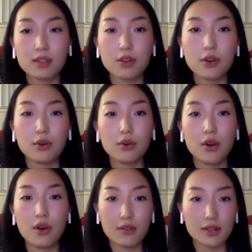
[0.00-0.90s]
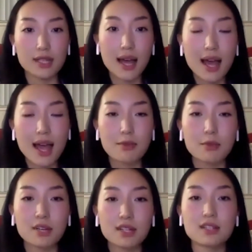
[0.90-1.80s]
So over time, the
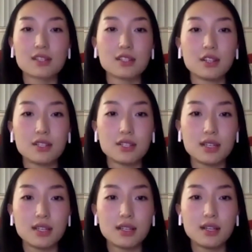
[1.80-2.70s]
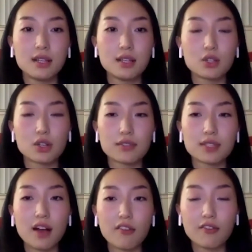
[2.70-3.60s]
prisoners learn to sort of
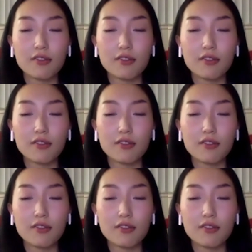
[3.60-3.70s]
self